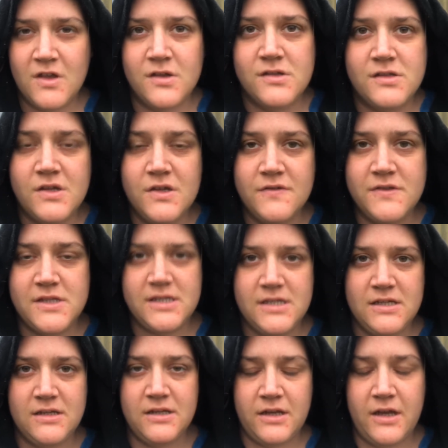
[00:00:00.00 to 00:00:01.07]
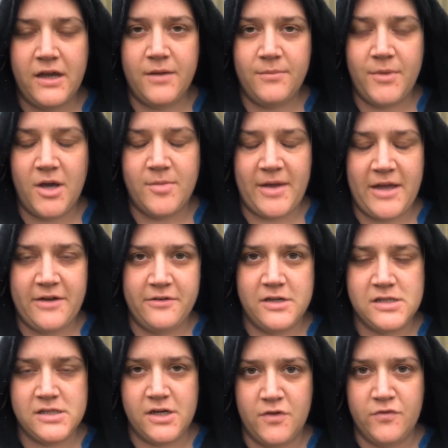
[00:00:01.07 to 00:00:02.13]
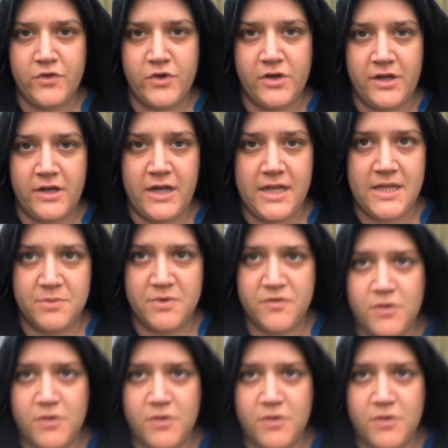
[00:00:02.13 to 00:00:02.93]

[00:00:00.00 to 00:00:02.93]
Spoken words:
So you've seen our batteries and our inverter, and then we've got a